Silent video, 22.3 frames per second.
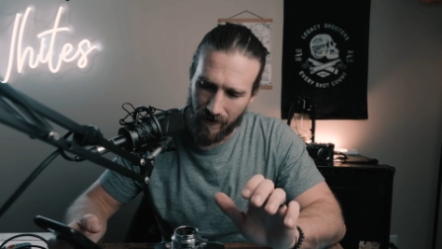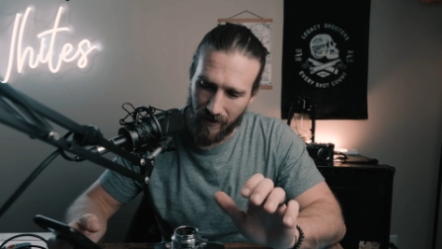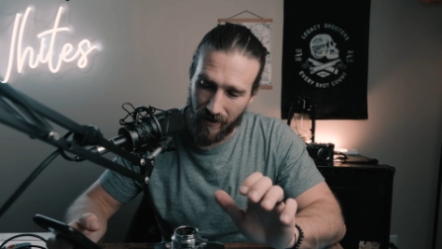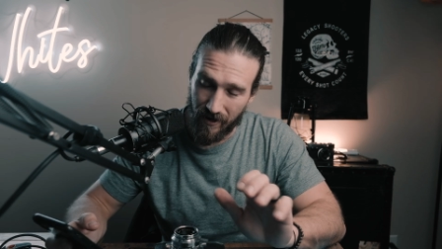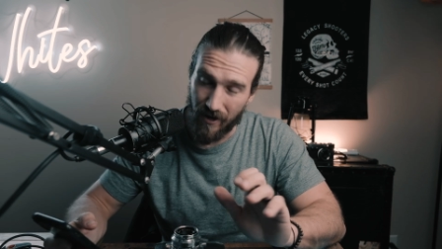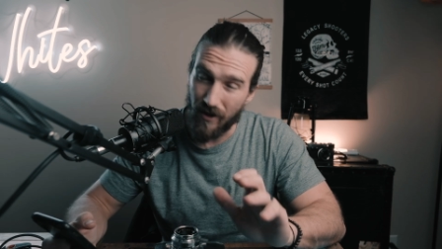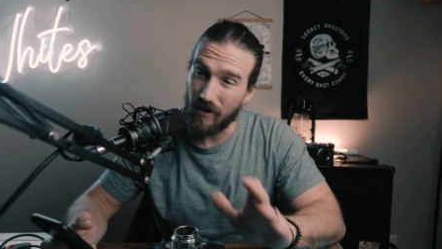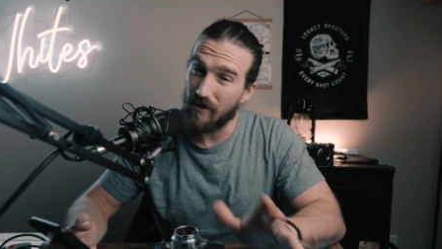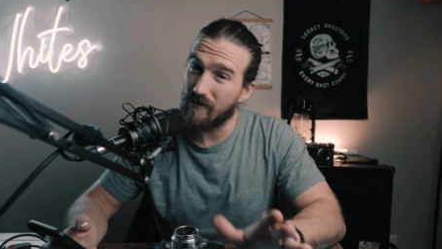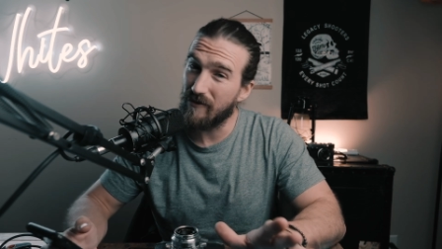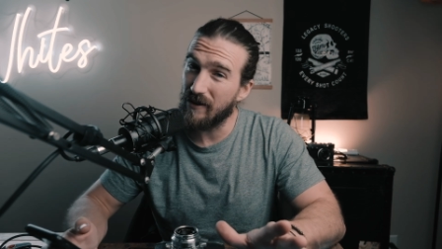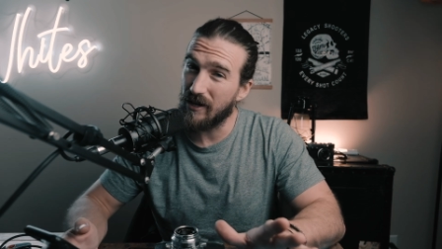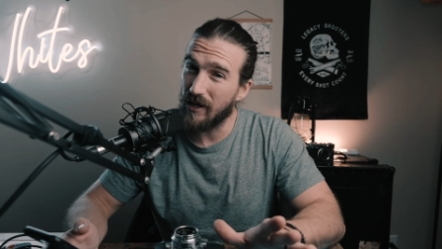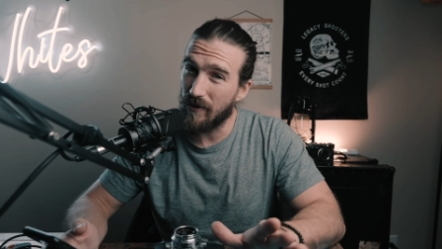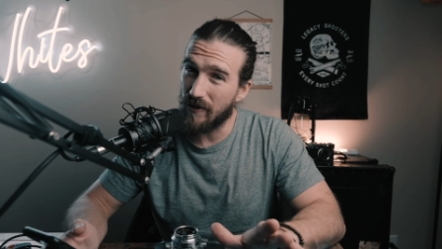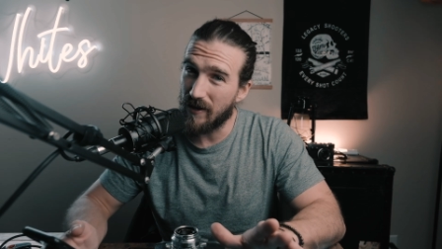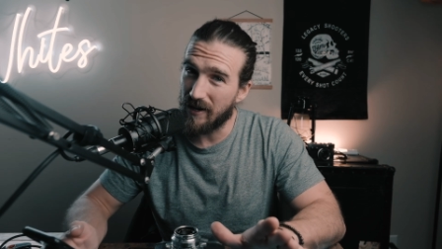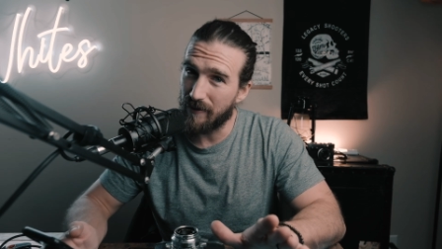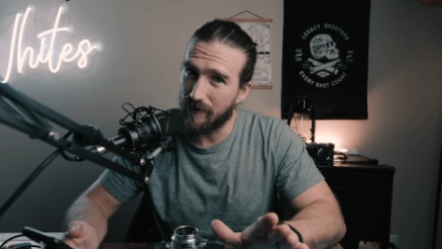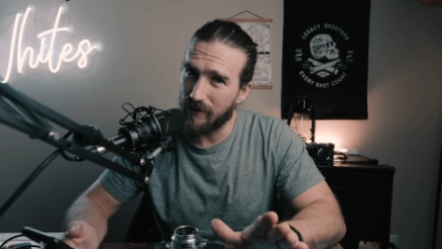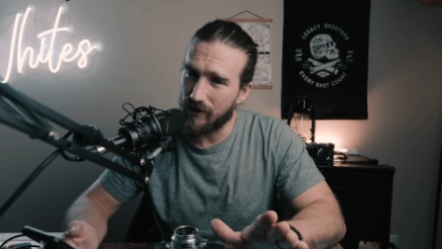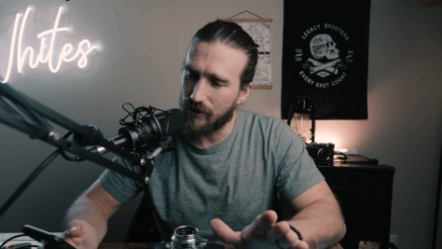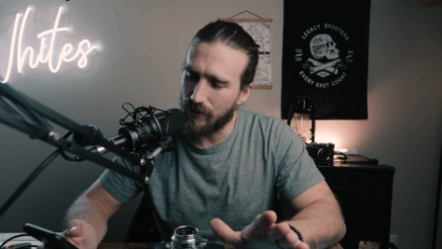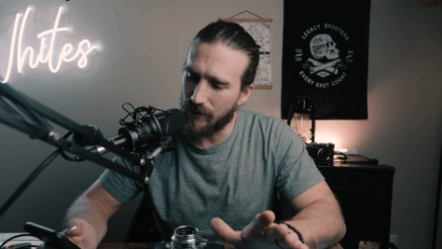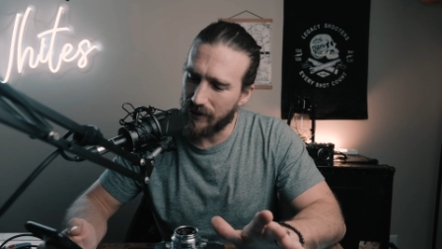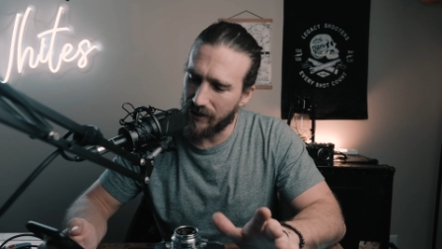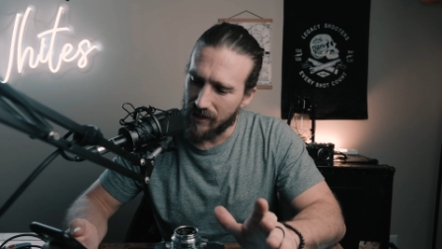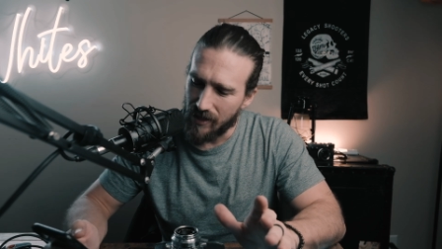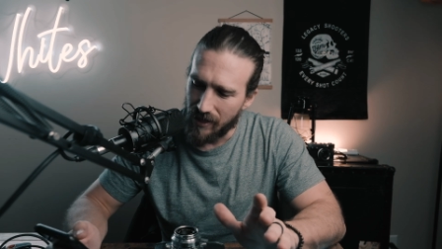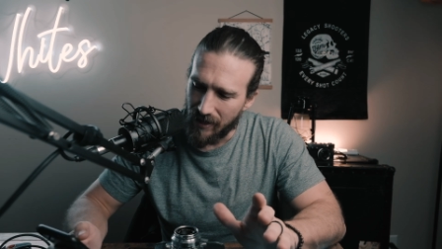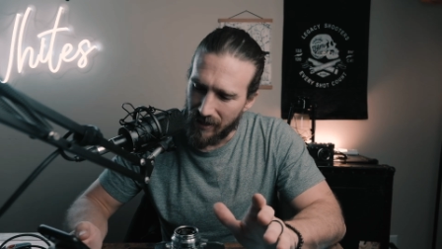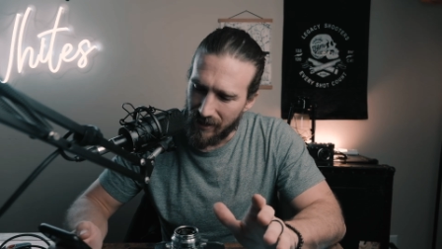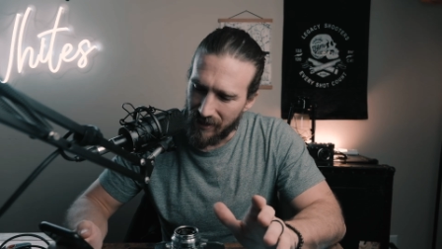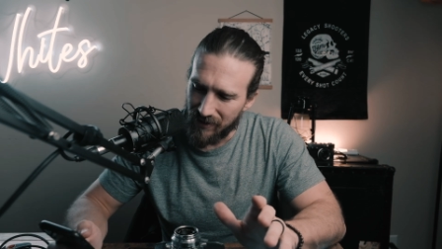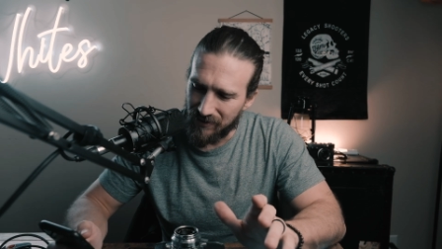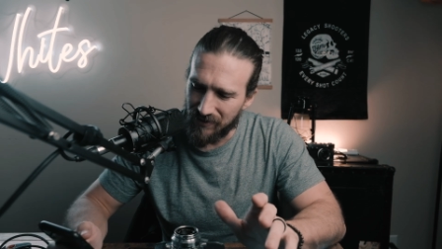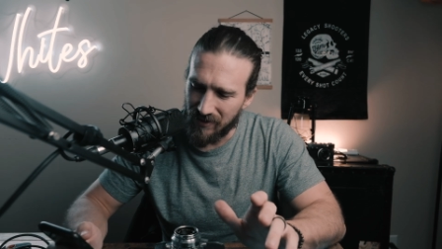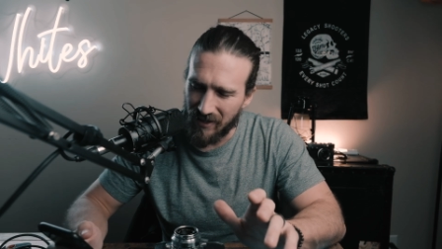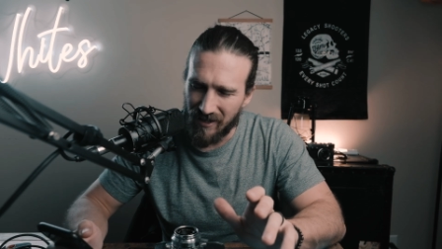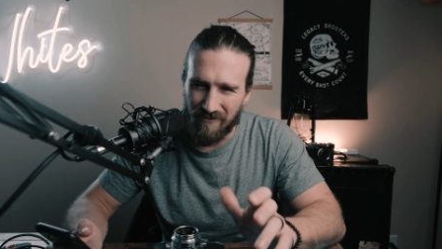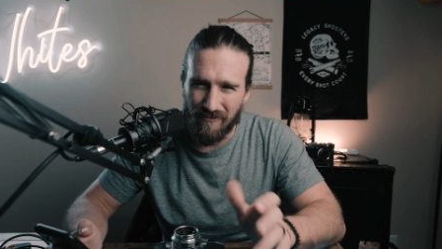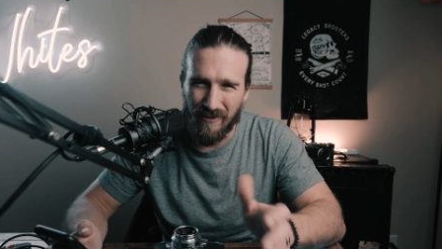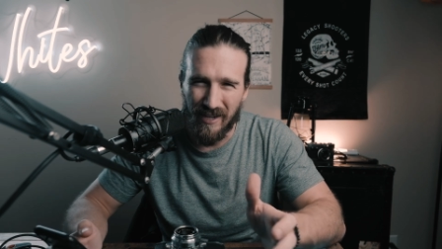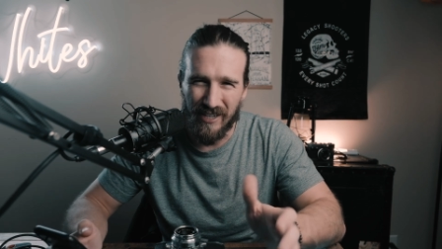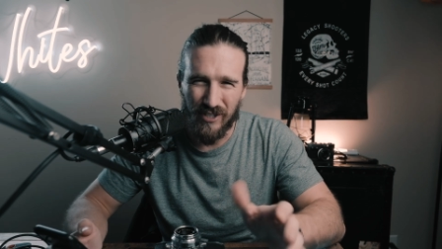Another video that I've been doing is
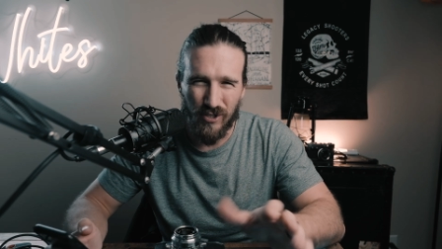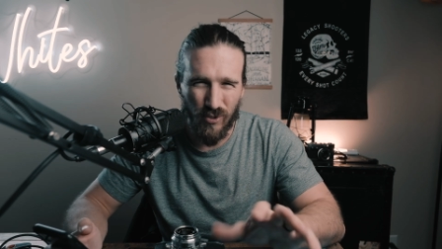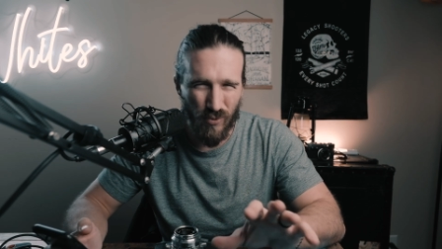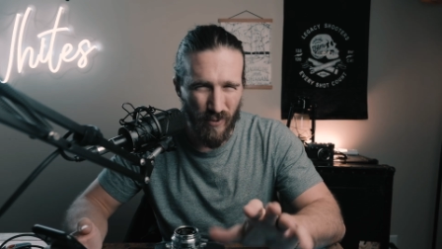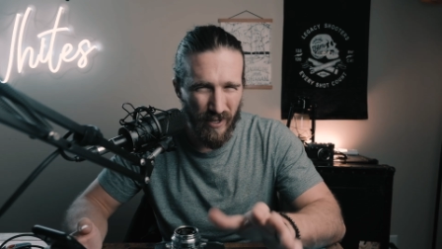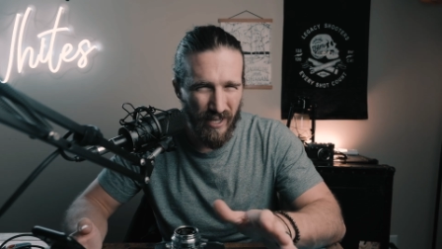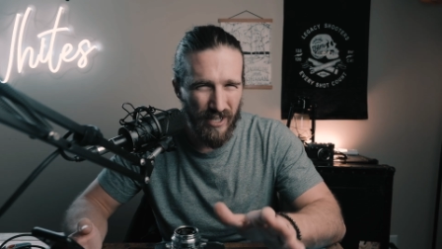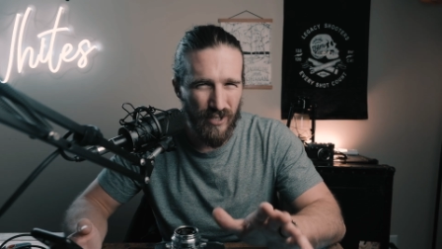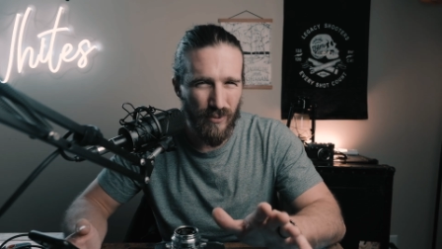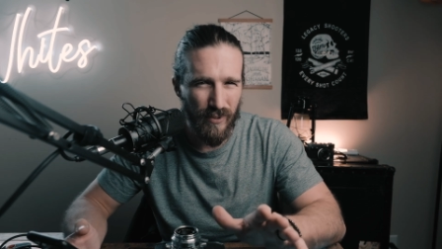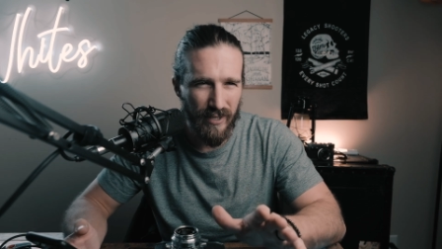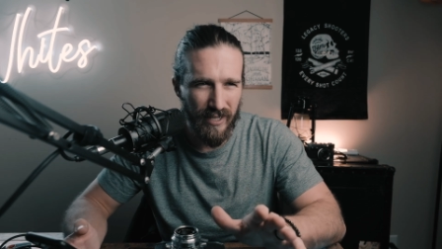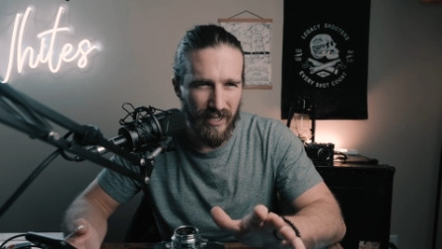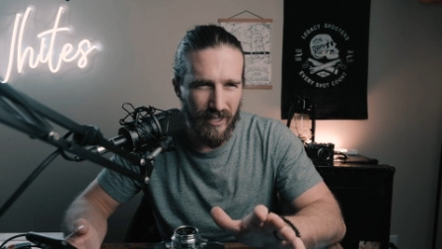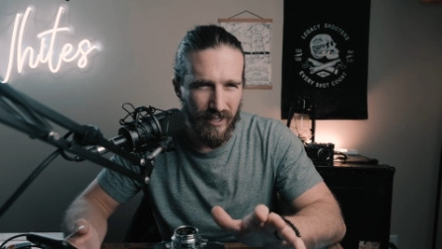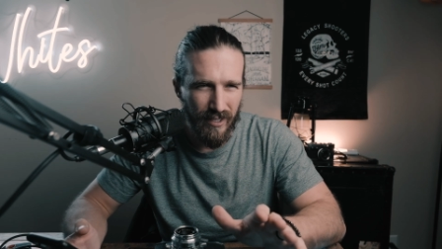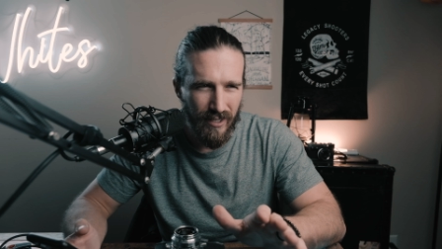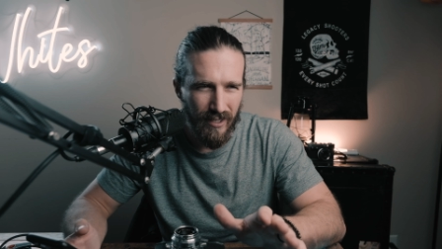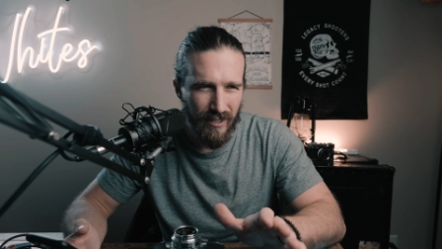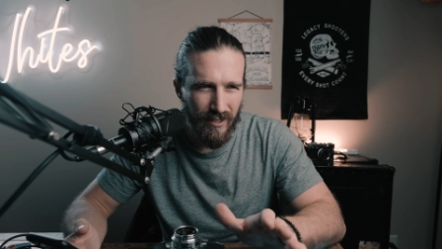kind of my 2020